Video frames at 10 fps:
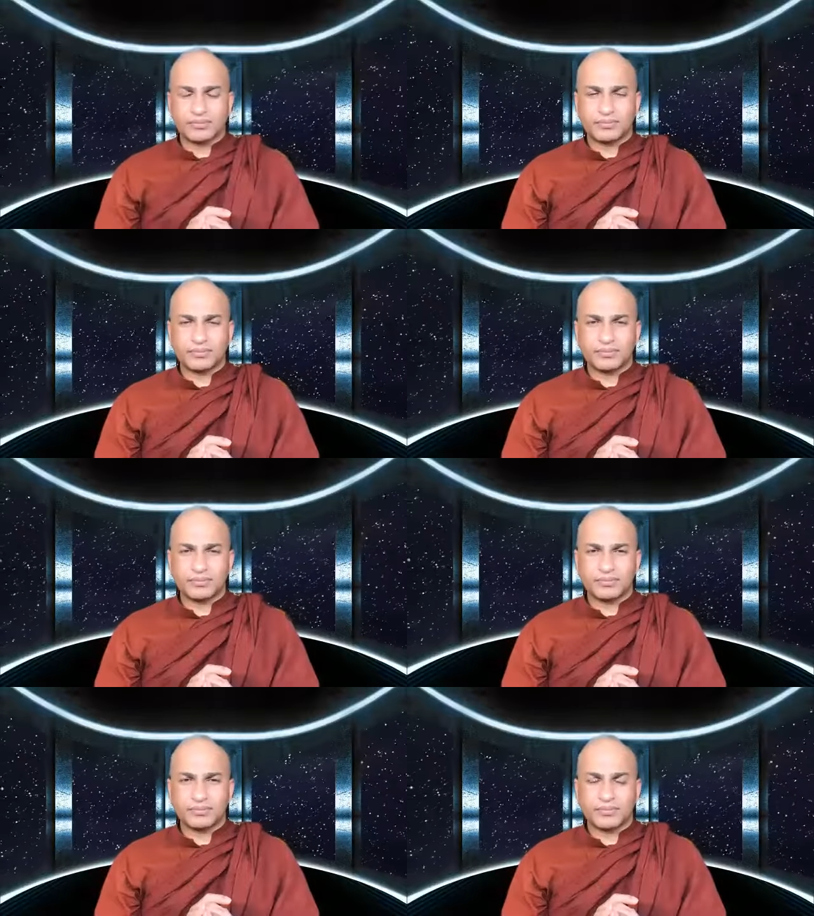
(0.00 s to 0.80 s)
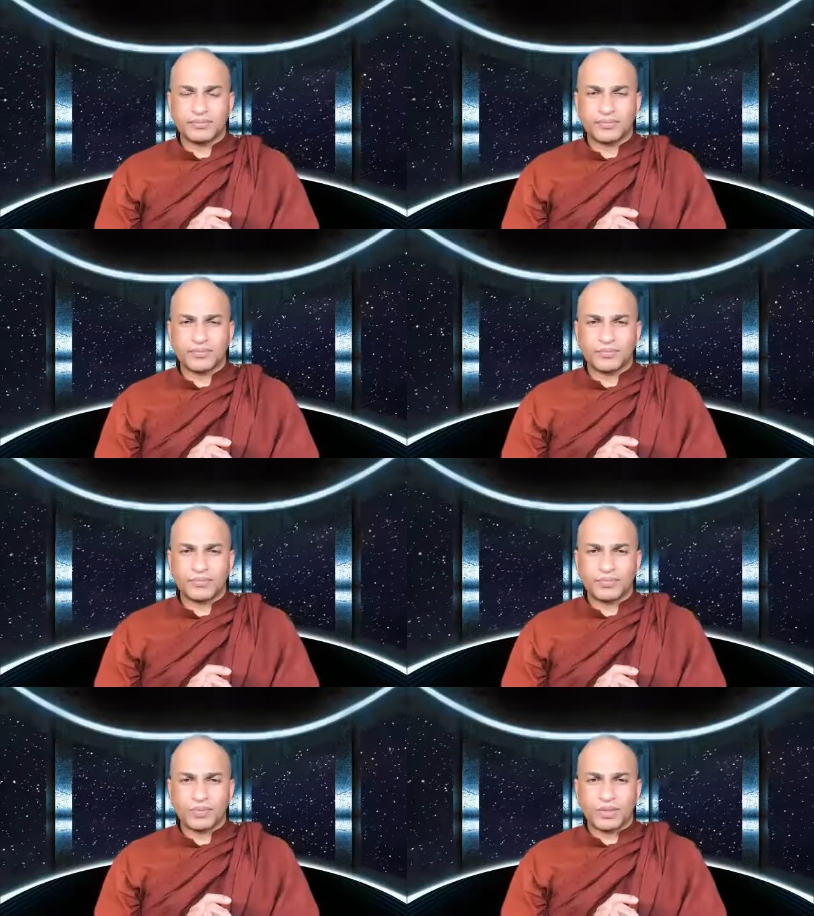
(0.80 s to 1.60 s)

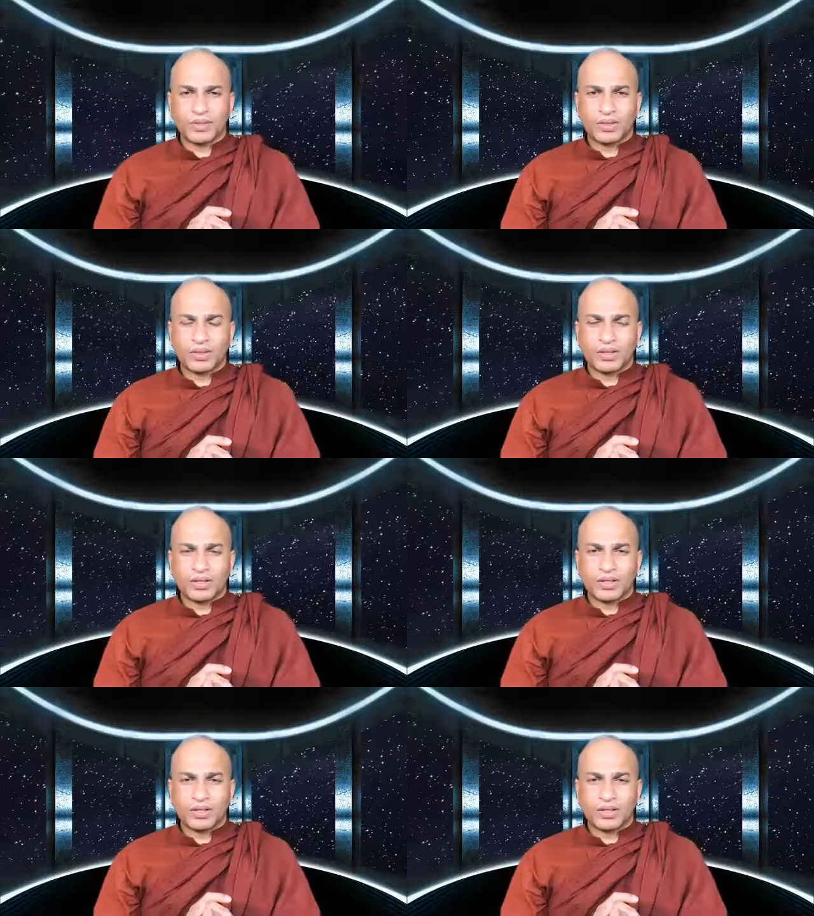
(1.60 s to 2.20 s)
Nothing is said.